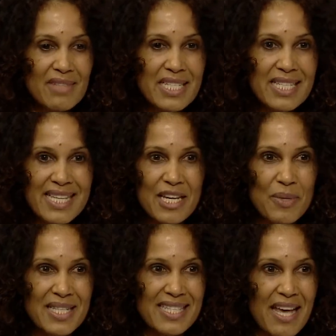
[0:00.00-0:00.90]
to
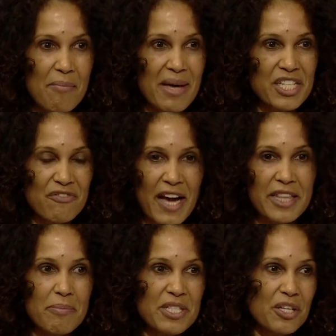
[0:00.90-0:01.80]
sequence them and divide
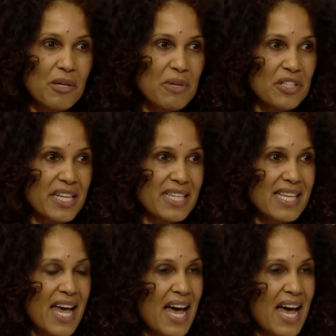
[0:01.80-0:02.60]
them into communities,